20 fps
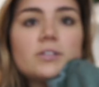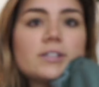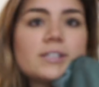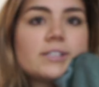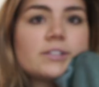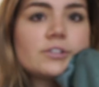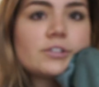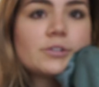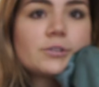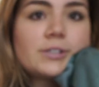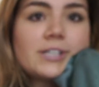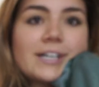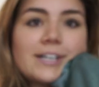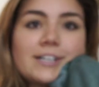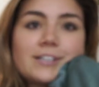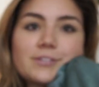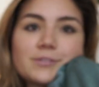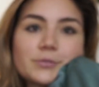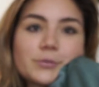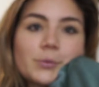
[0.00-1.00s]
like so
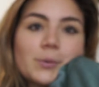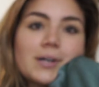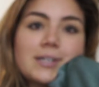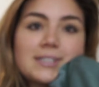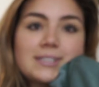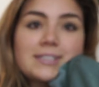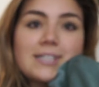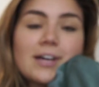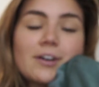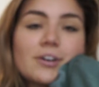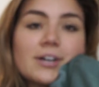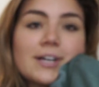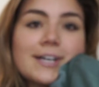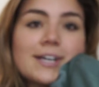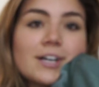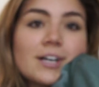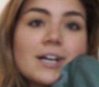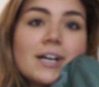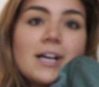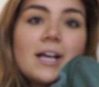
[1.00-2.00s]
tired of squatting down right
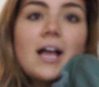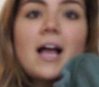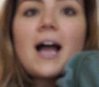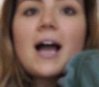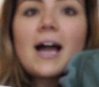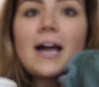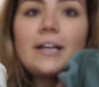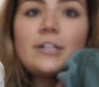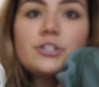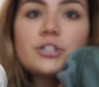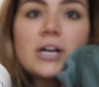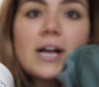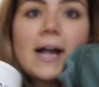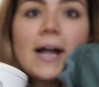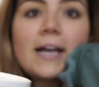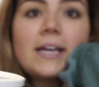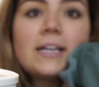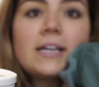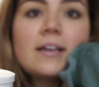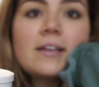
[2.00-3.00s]
here. I
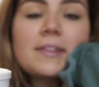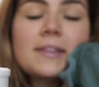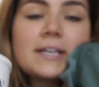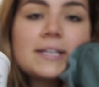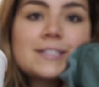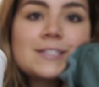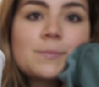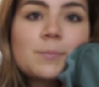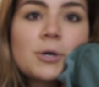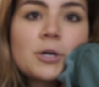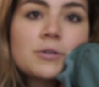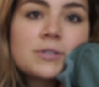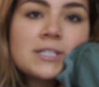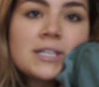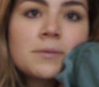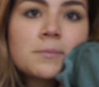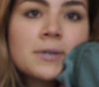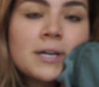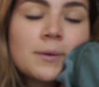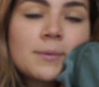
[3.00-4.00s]
tried this
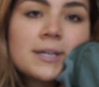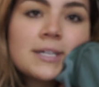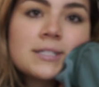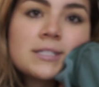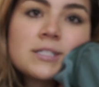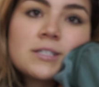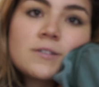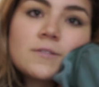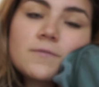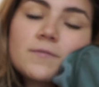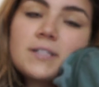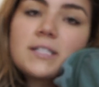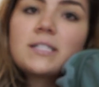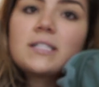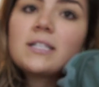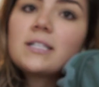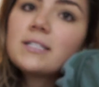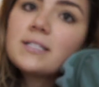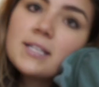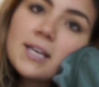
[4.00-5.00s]
protein when I went to
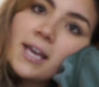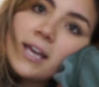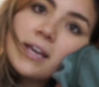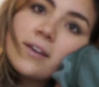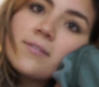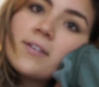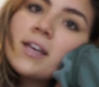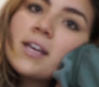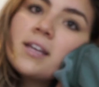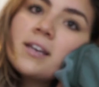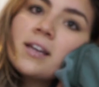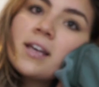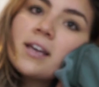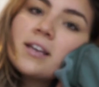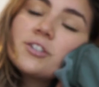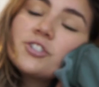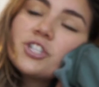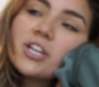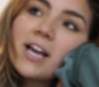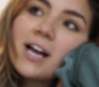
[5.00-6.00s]
visit
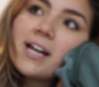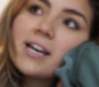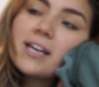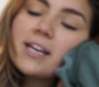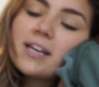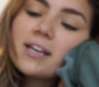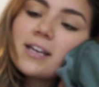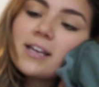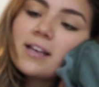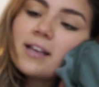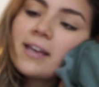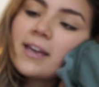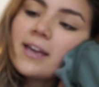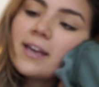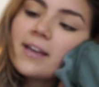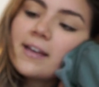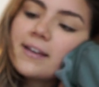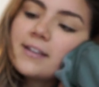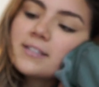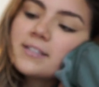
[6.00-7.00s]
Haven. She had it,
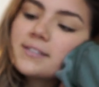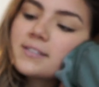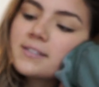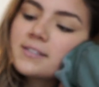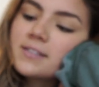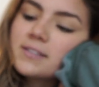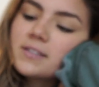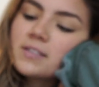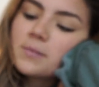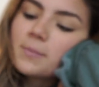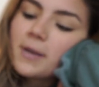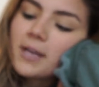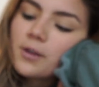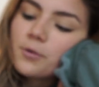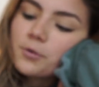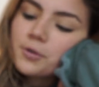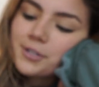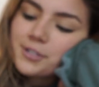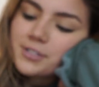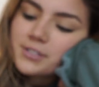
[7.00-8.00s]
and since my
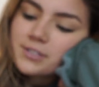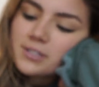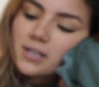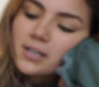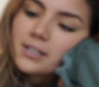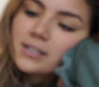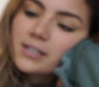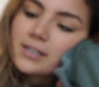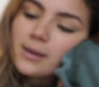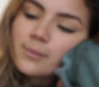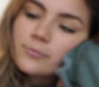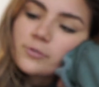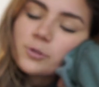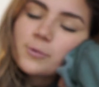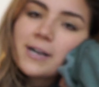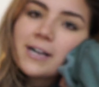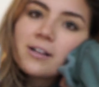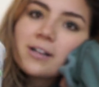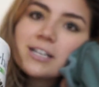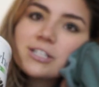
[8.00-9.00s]
order is not going to come for a
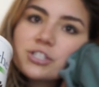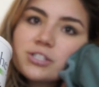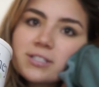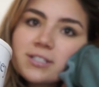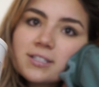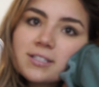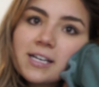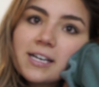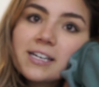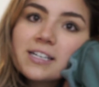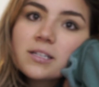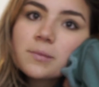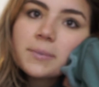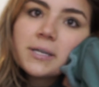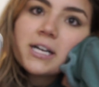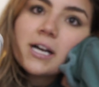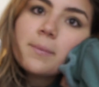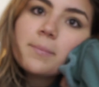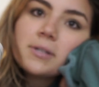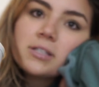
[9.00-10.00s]
while, I just decided to
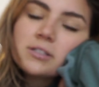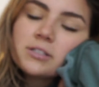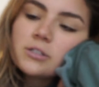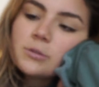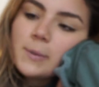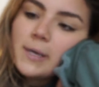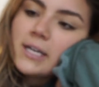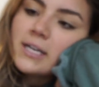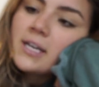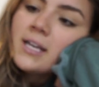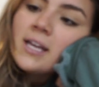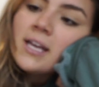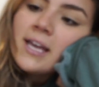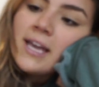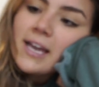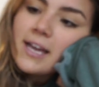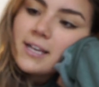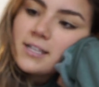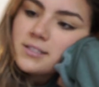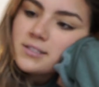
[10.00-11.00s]
pick up a little one.
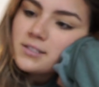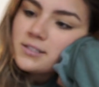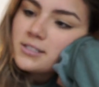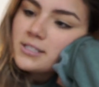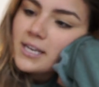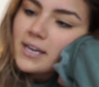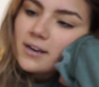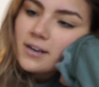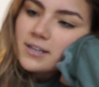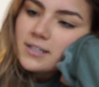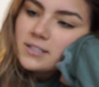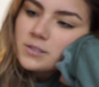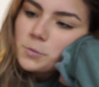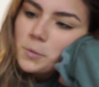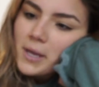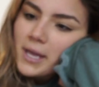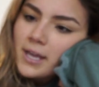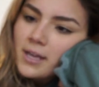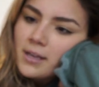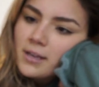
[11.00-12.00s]
It's
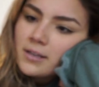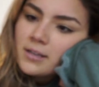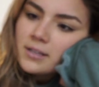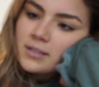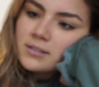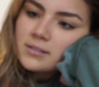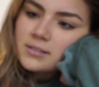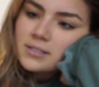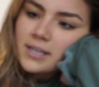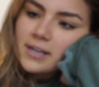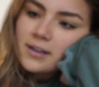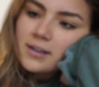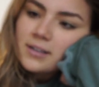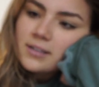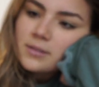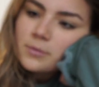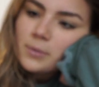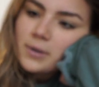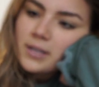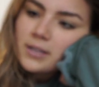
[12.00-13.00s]

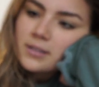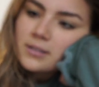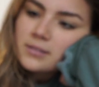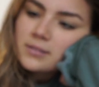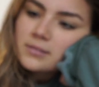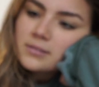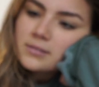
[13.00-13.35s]
Tearaway.